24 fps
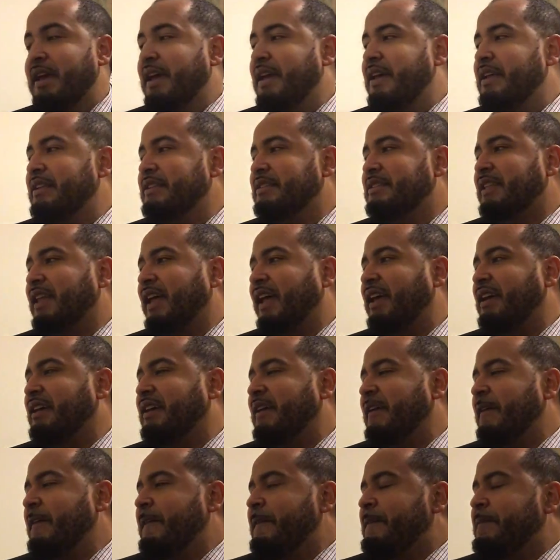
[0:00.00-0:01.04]
And it's
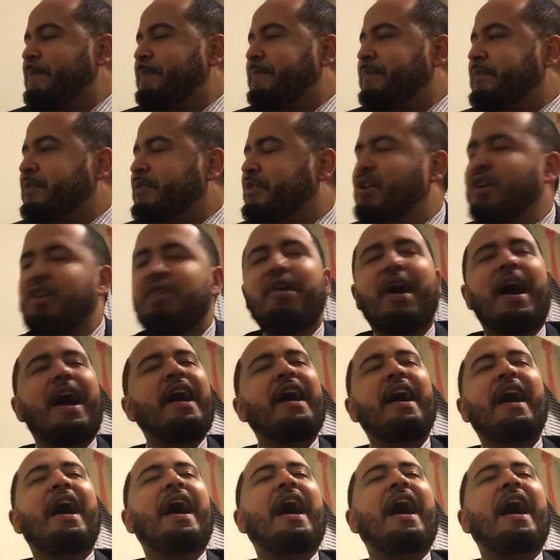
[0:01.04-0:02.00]
like, yo, I